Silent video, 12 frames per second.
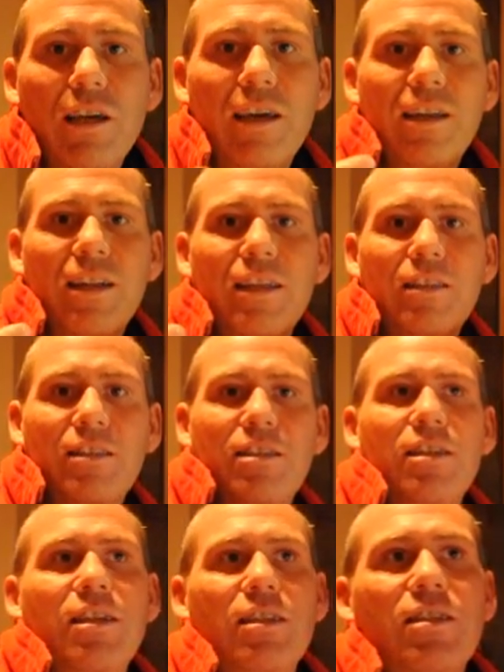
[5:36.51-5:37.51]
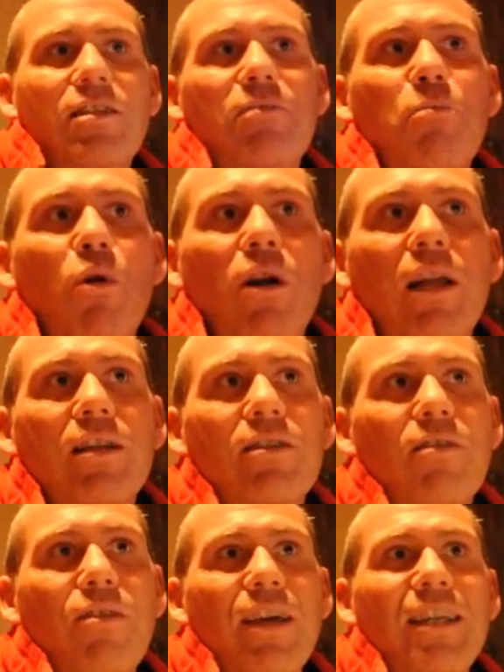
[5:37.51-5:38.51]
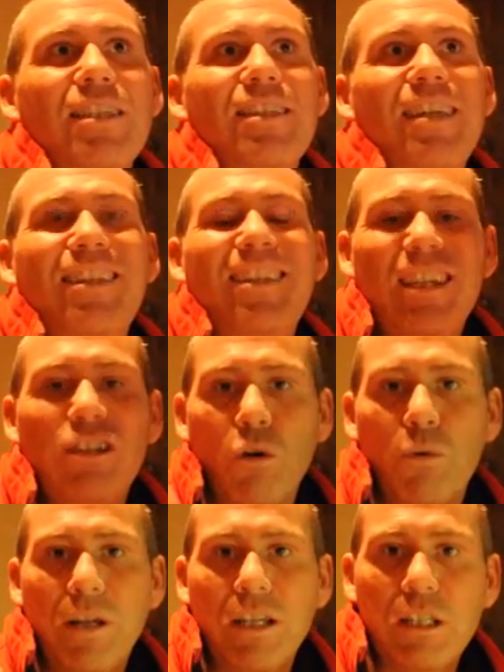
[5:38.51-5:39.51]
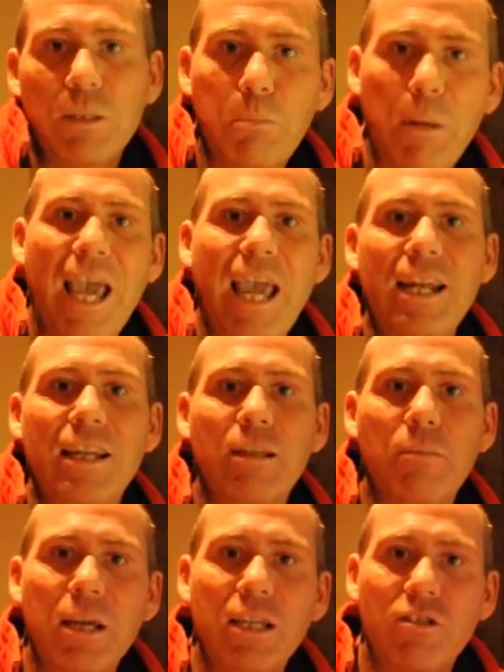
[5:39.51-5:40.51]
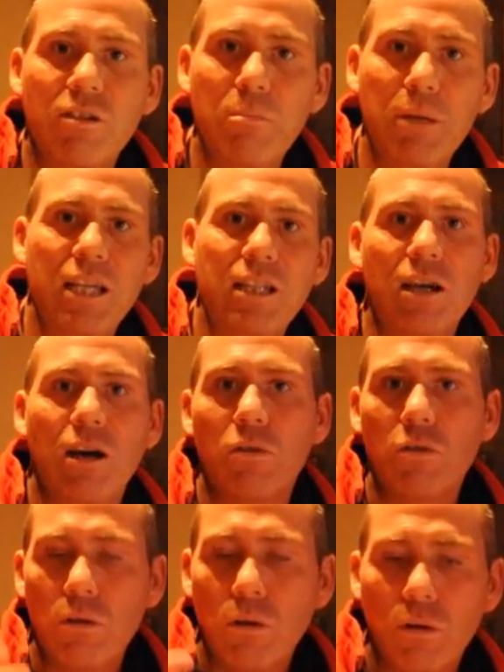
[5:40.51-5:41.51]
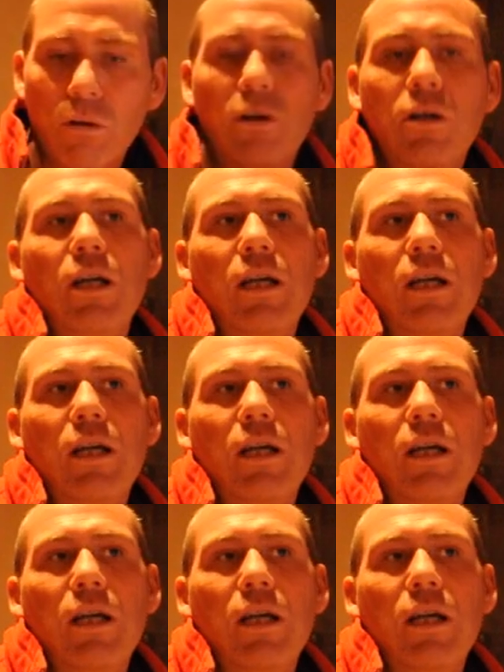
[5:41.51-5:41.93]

and it's it's more or less things that they don't explain in the mainstream media, or or